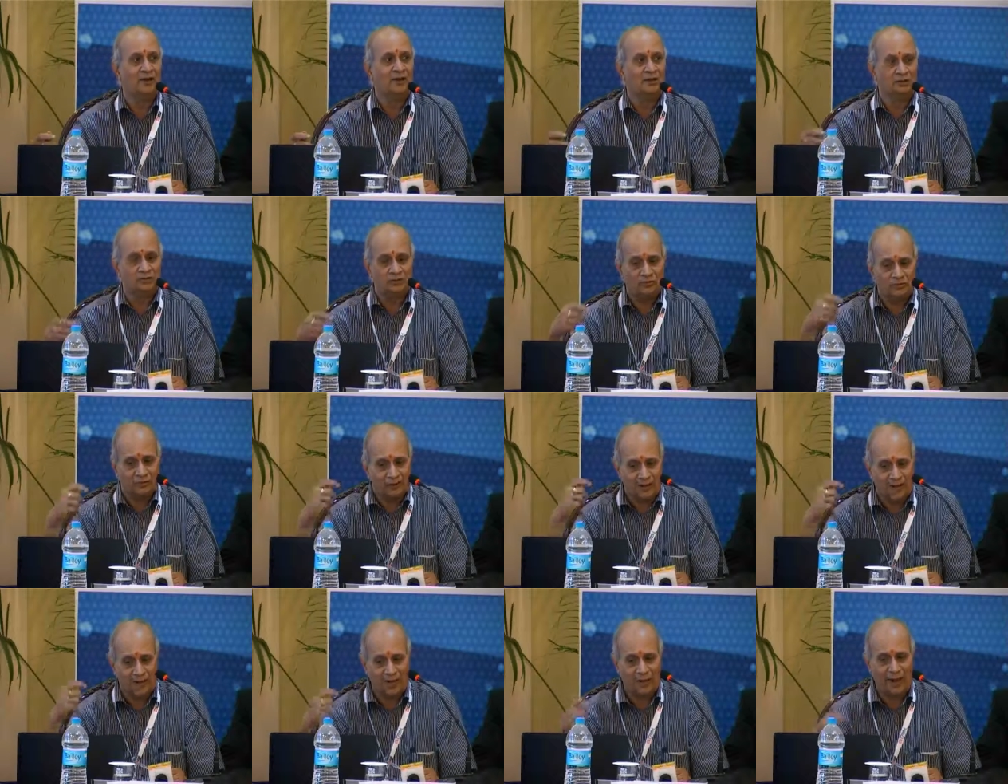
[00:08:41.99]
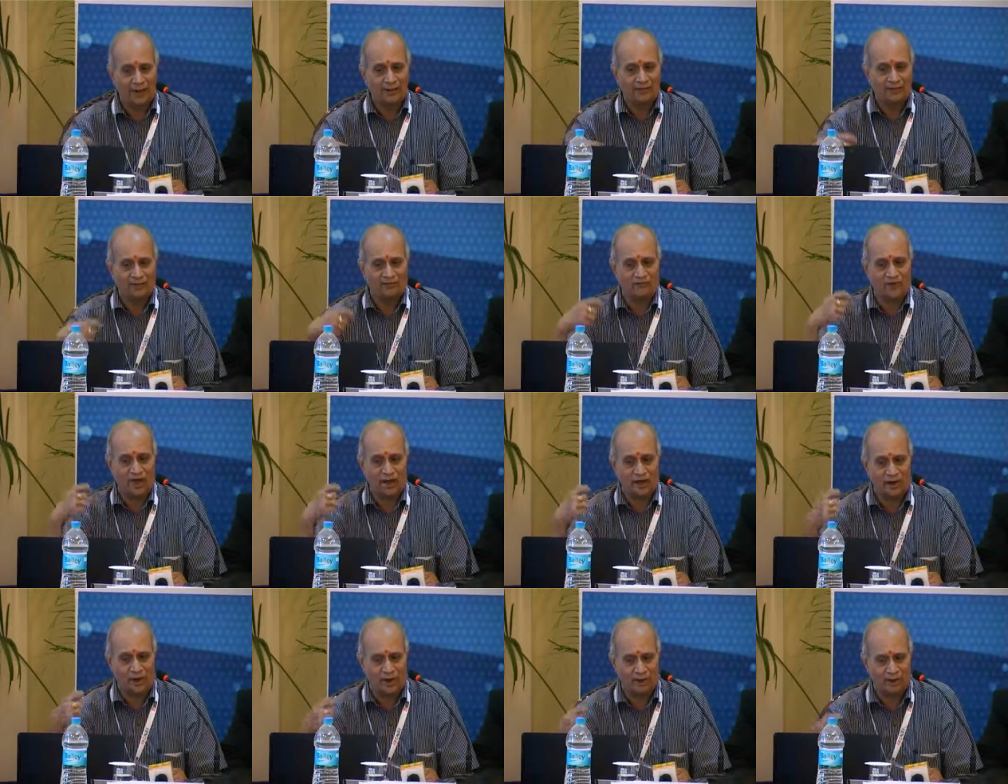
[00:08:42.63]
So really I think we
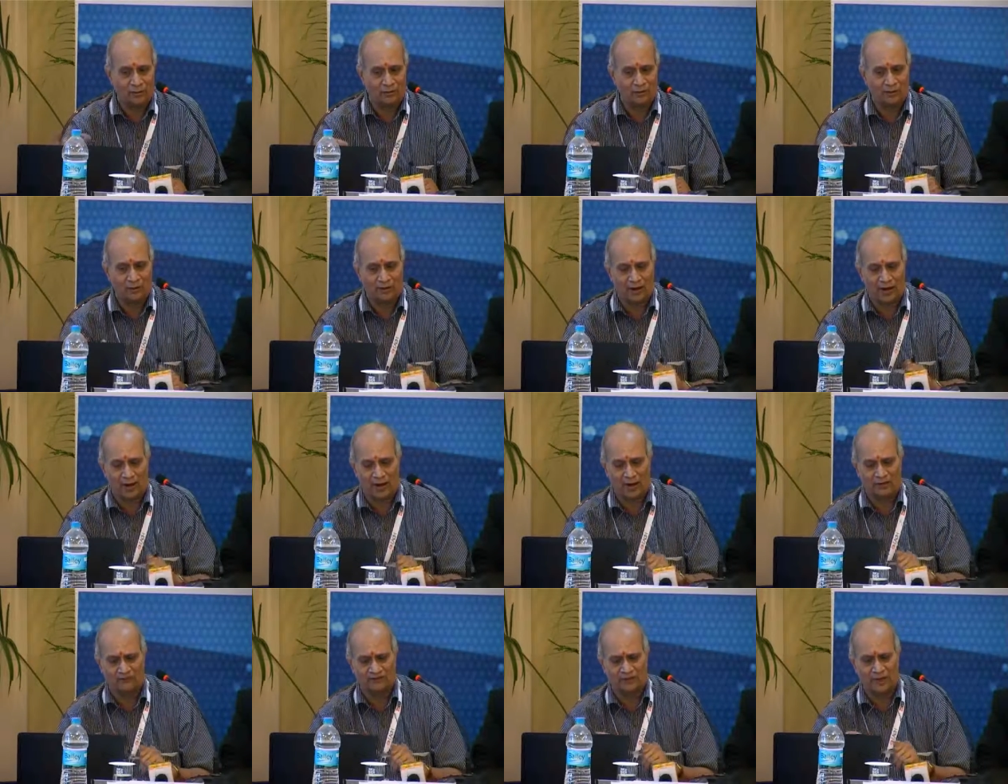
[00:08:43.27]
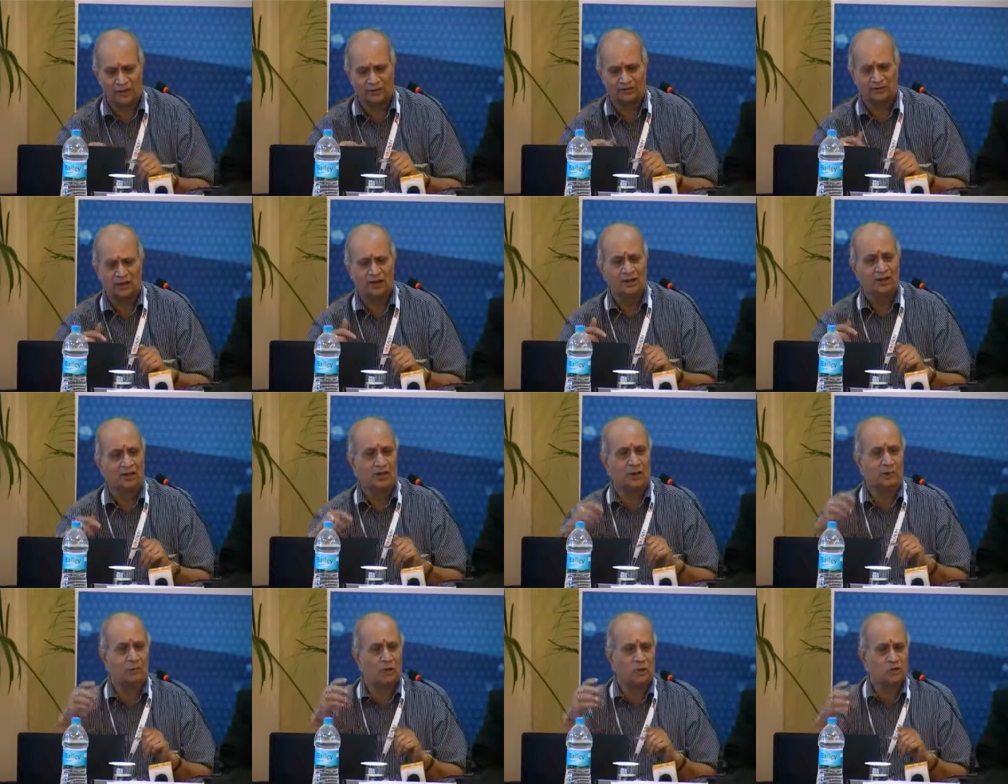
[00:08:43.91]
are lacking the kind of things,
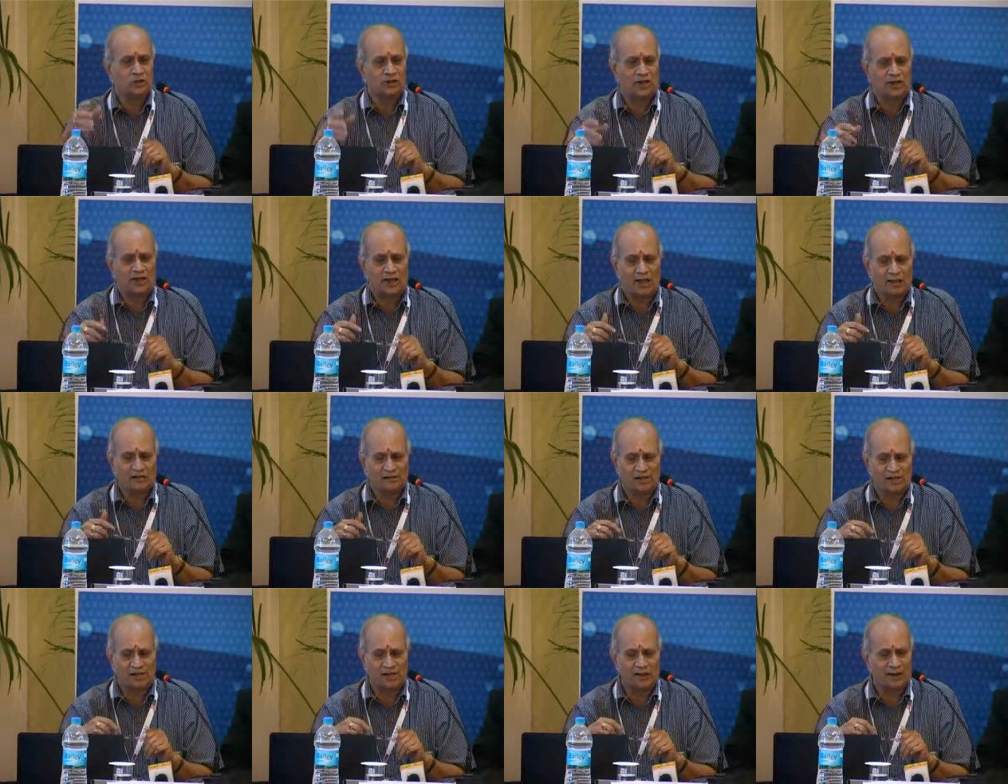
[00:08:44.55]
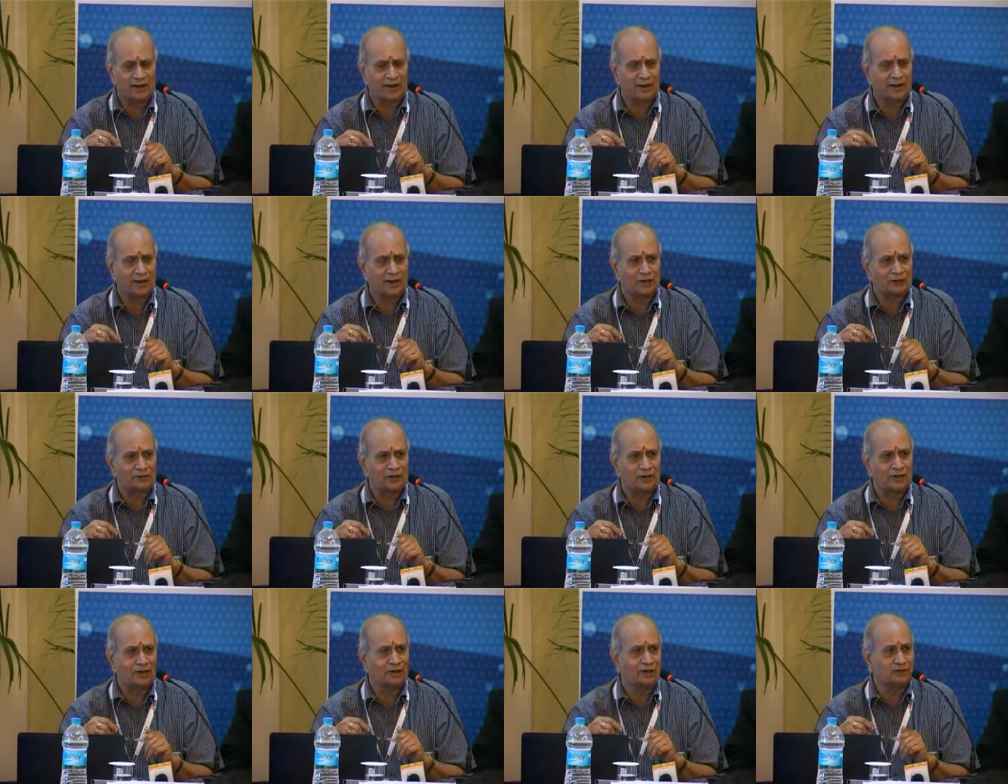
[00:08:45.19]
emotional cultural
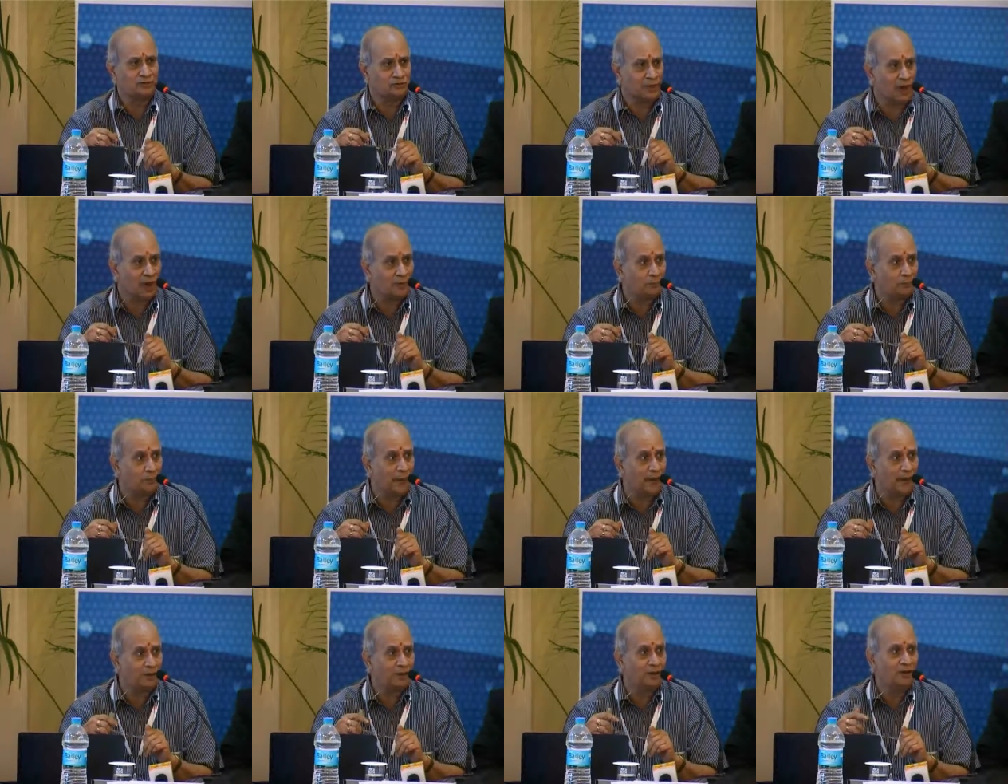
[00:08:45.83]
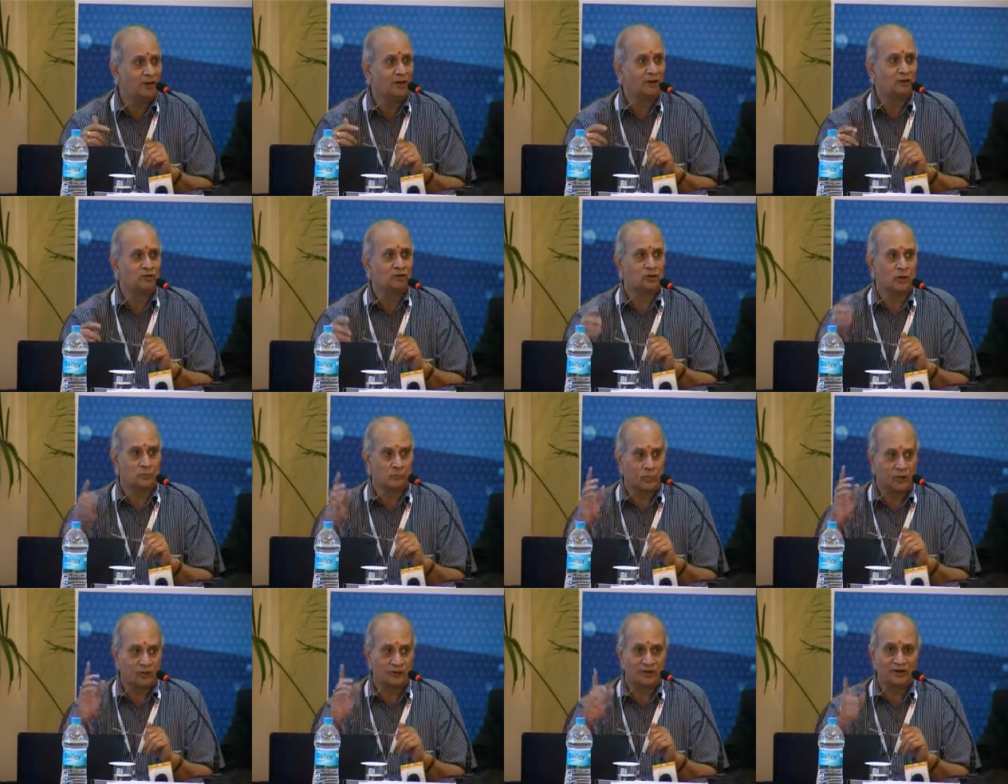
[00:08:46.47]
integration is not made to the
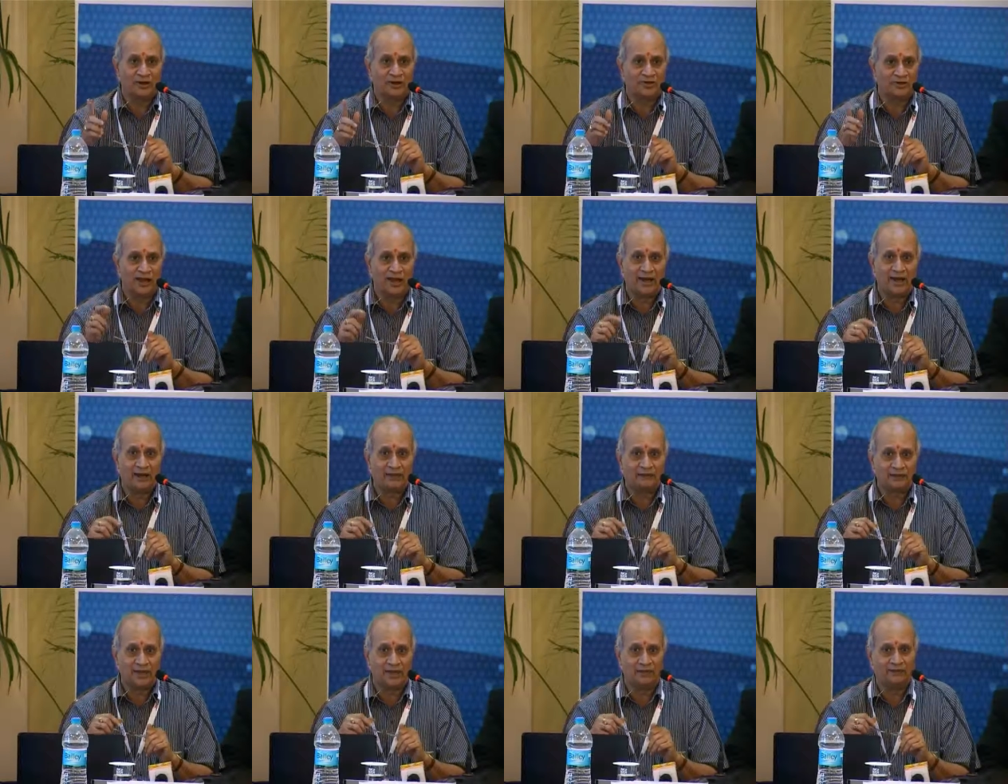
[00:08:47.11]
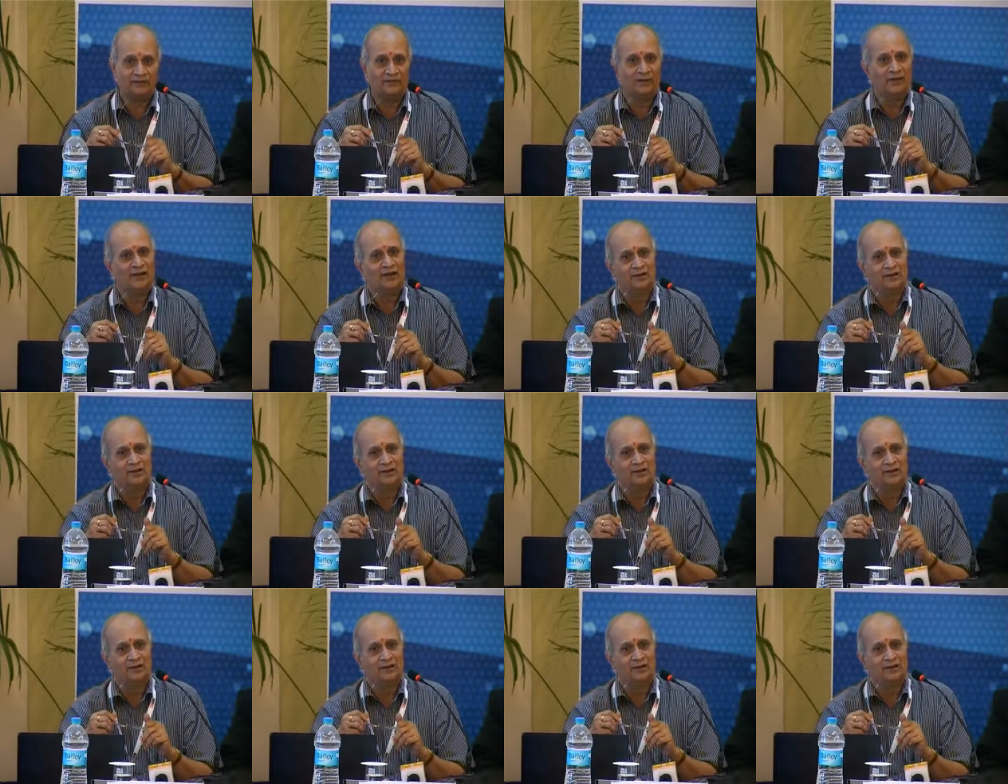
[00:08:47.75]
project design itself,